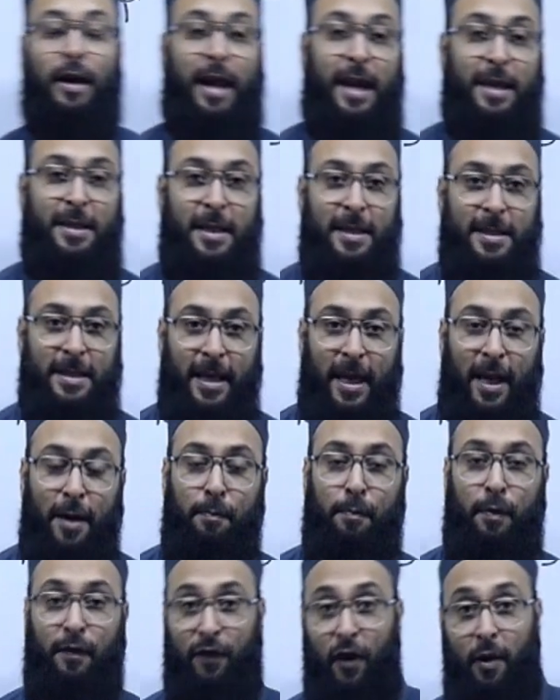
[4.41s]

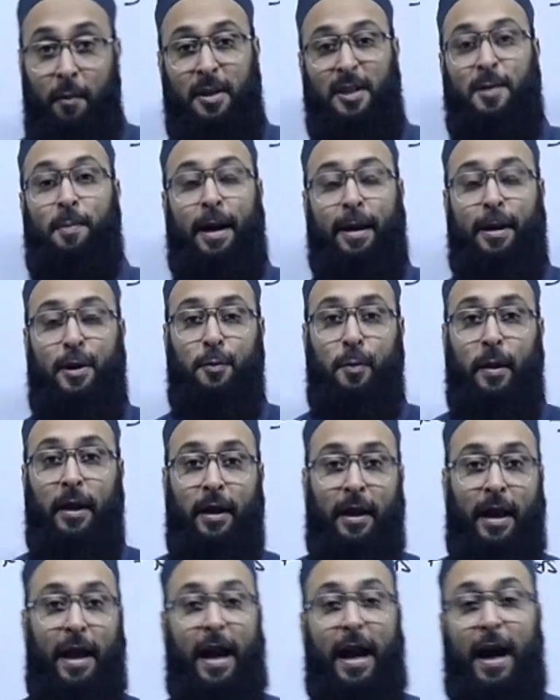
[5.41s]
ACCA Performance Management